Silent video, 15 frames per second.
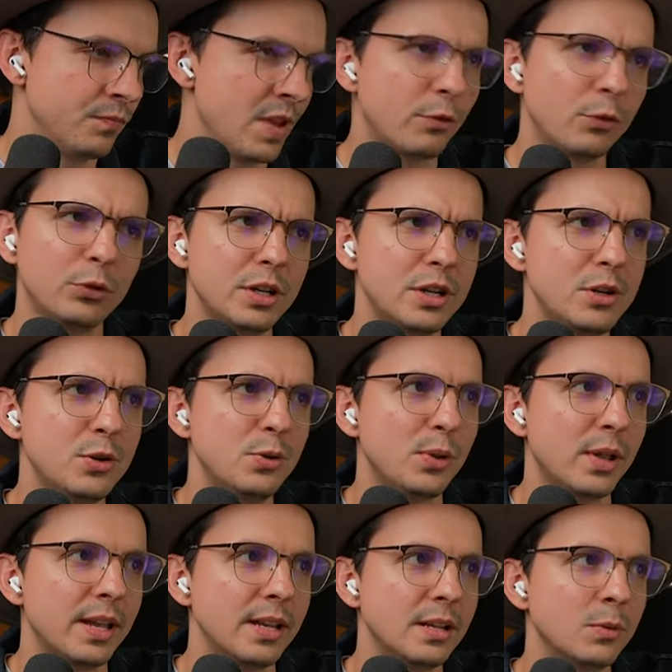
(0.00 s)
Never really knew
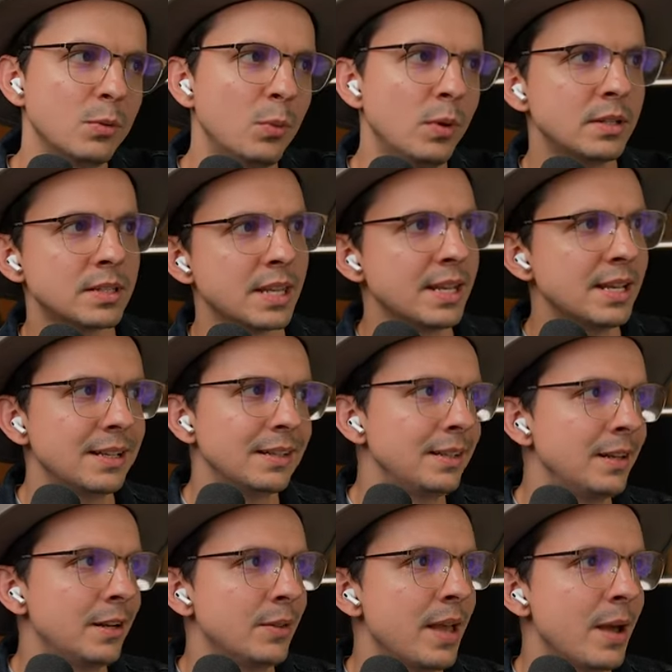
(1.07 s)
like what's like,
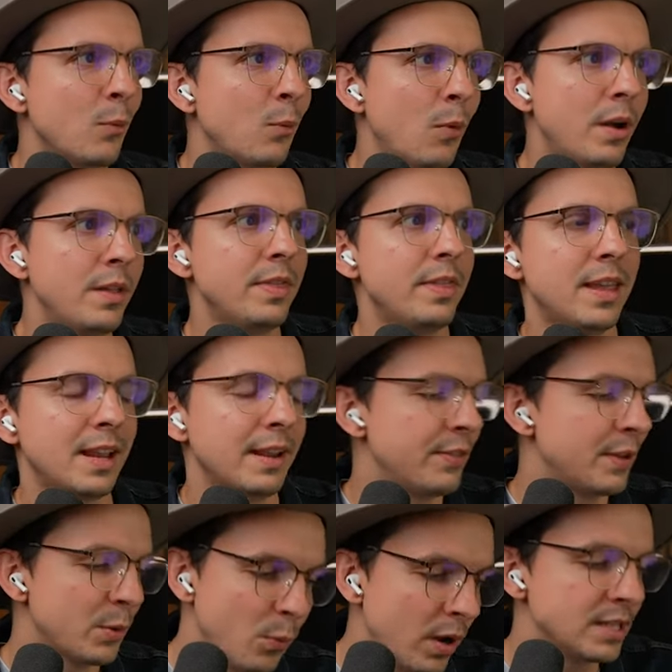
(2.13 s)
you know, that one thing, if
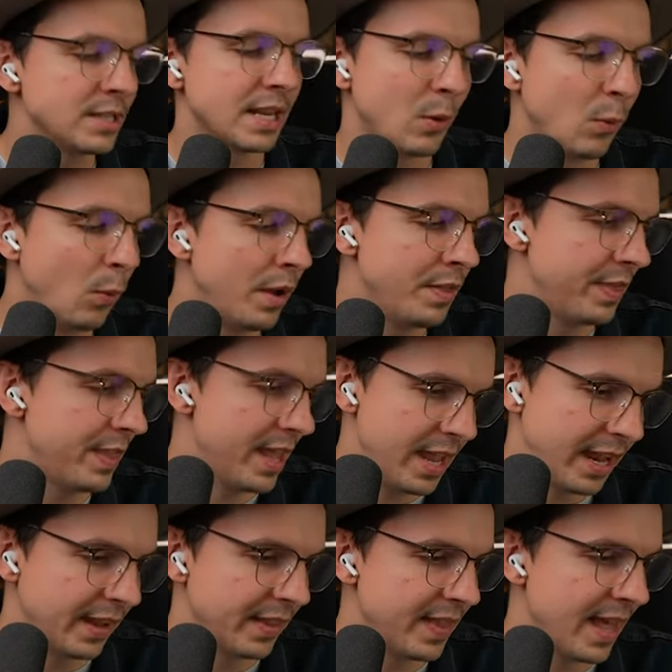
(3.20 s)
there was like one
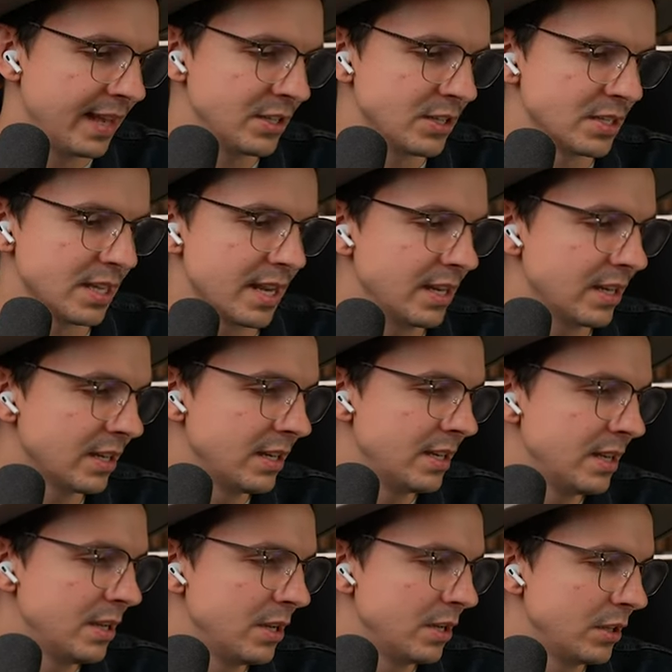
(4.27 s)
thing that just like
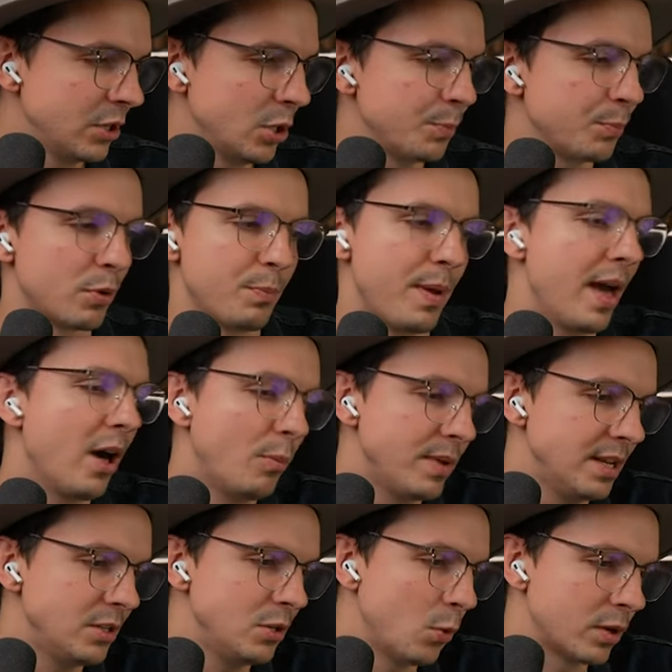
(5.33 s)
could propel
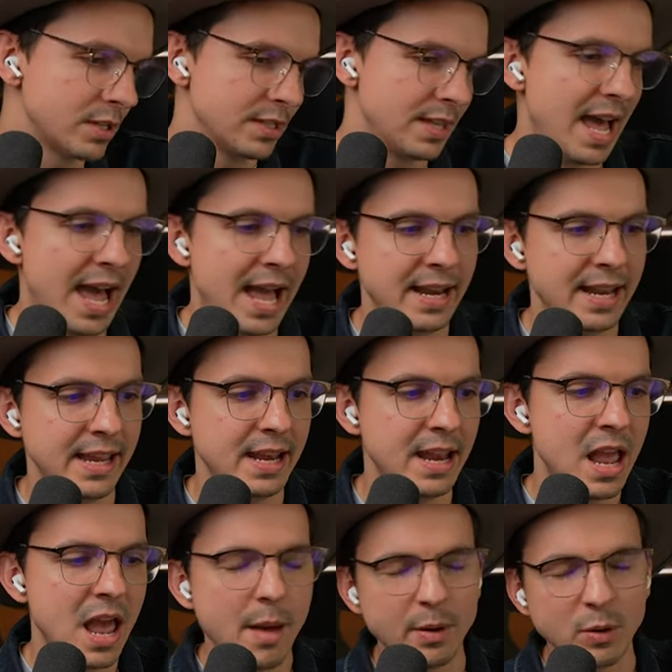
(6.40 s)
me towards that. And
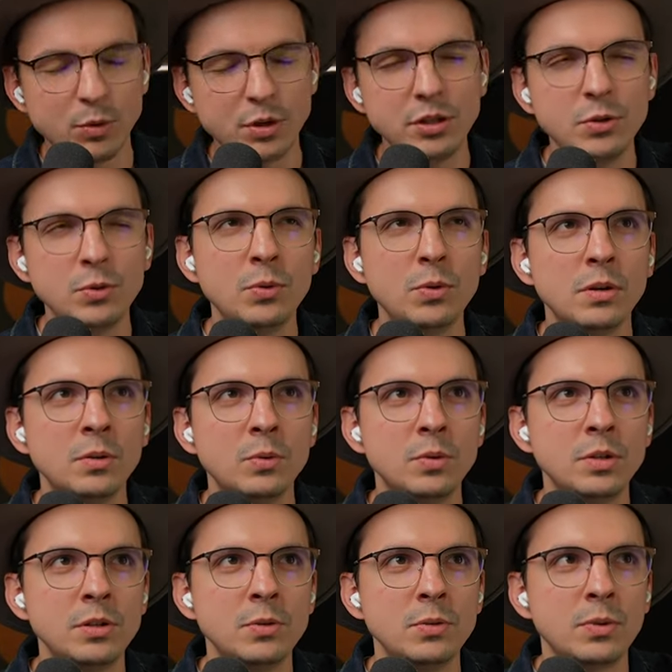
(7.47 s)
I mean, would you
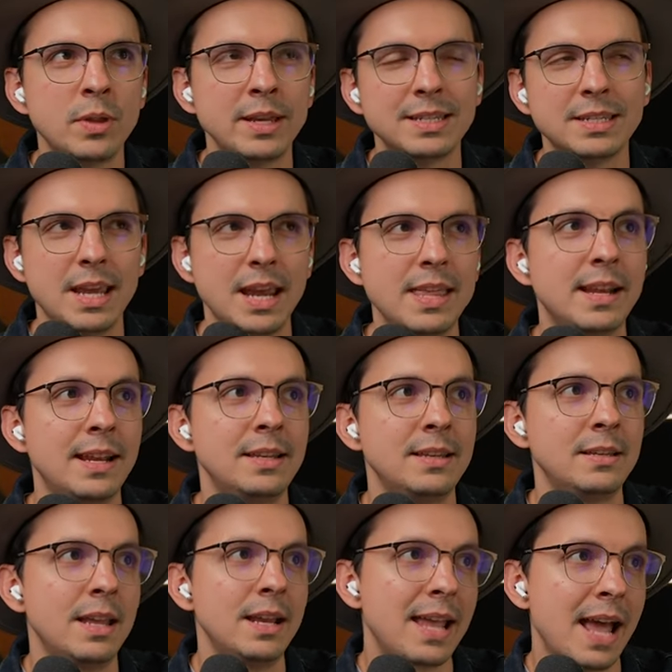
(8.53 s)
like say that
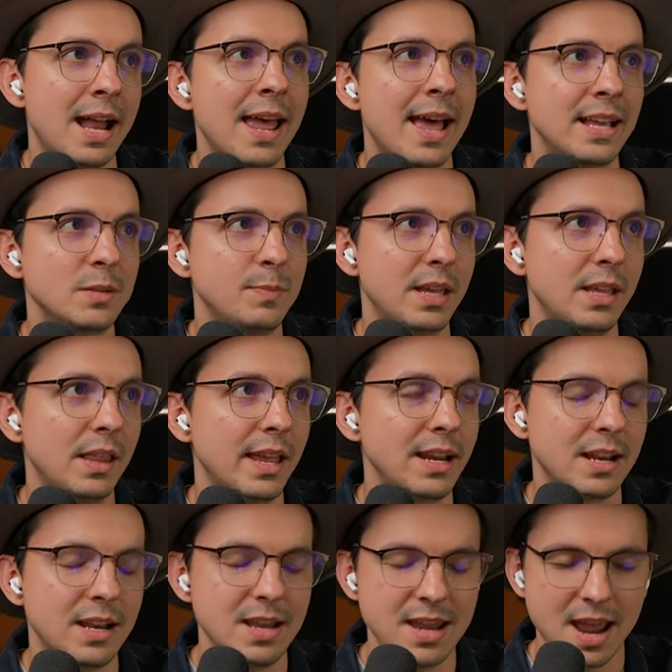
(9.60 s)
it kind of has been
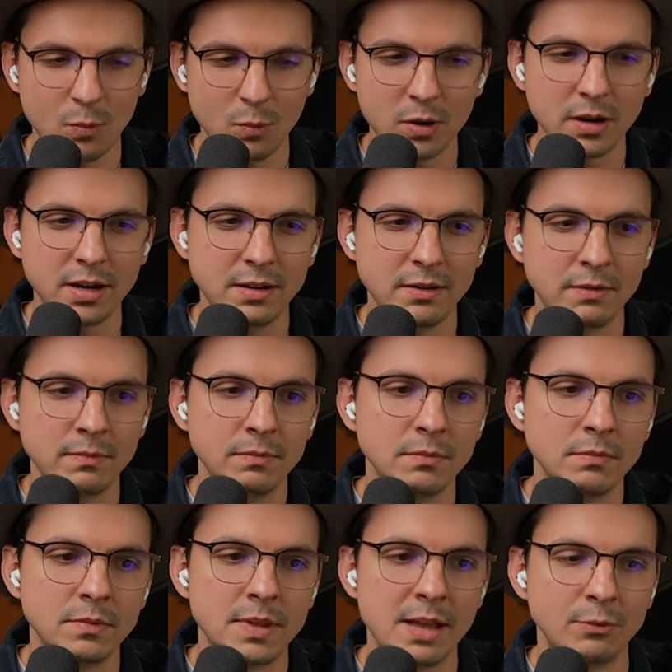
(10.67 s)
like networking
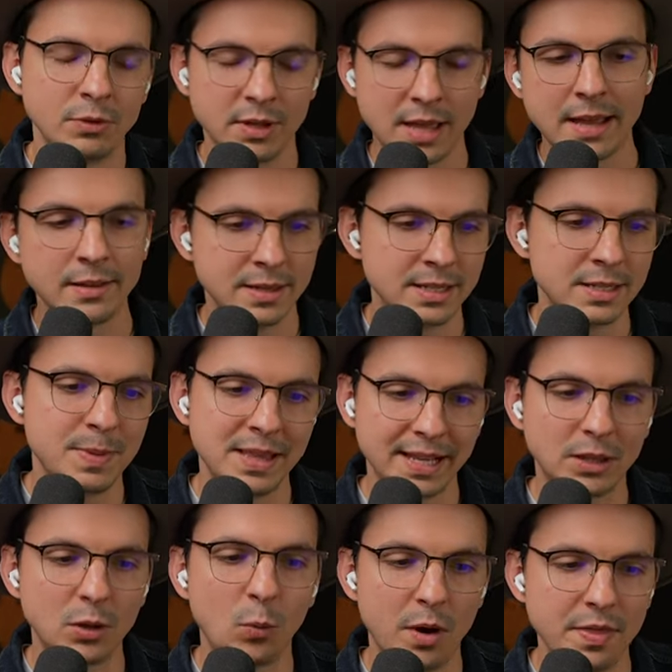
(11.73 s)
that has been
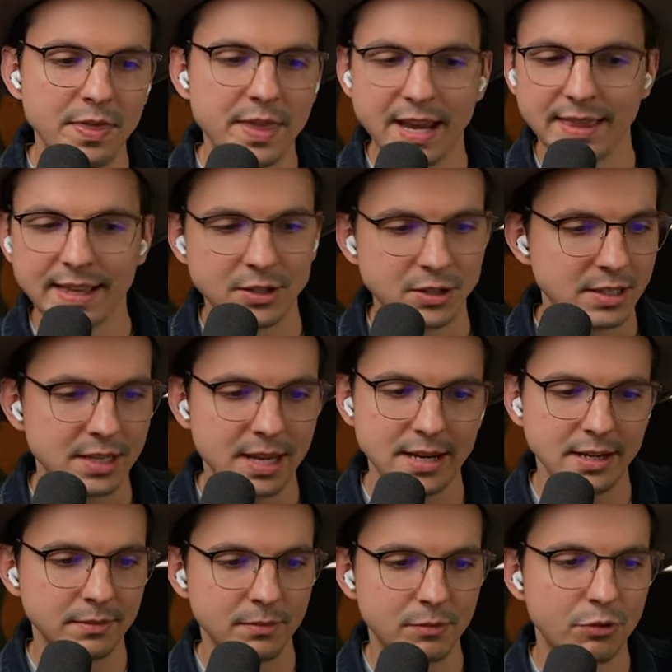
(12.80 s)
like the one thing that just
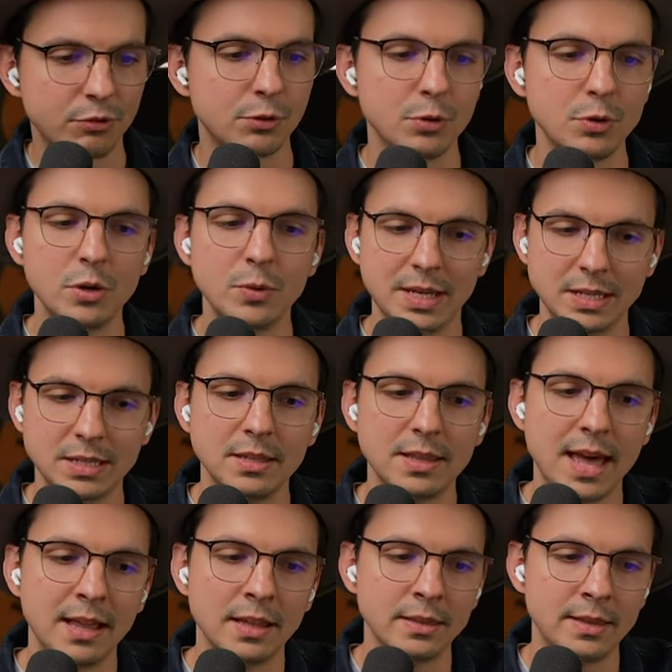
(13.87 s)
like threw you into
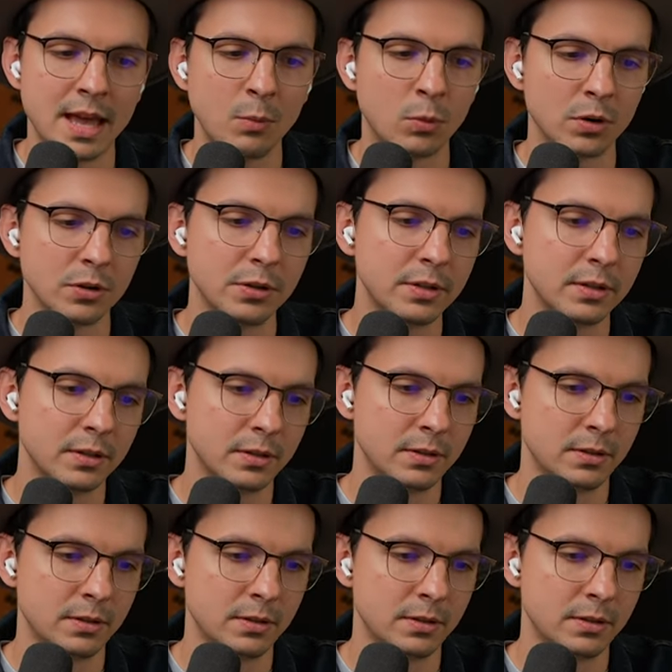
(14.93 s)
that world?